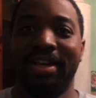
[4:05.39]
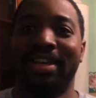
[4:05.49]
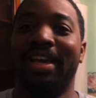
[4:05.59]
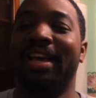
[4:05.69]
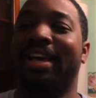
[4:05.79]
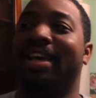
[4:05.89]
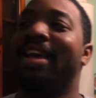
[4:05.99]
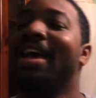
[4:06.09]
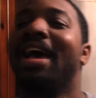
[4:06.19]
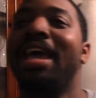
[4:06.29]

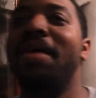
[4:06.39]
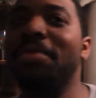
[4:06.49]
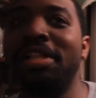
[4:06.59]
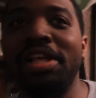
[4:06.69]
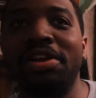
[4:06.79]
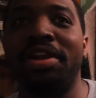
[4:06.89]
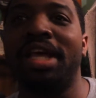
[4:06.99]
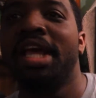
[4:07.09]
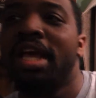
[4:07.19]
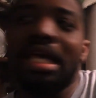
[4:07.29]
It
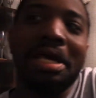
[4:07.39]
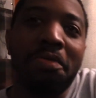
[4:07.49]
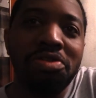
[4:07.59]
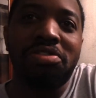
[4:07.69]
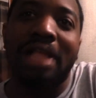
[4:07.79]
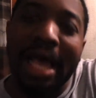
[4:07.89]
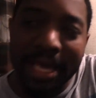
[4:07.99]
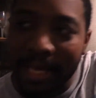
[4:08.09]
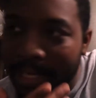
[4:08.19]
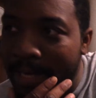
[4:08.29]
was
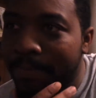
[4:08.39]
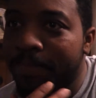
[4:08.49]
like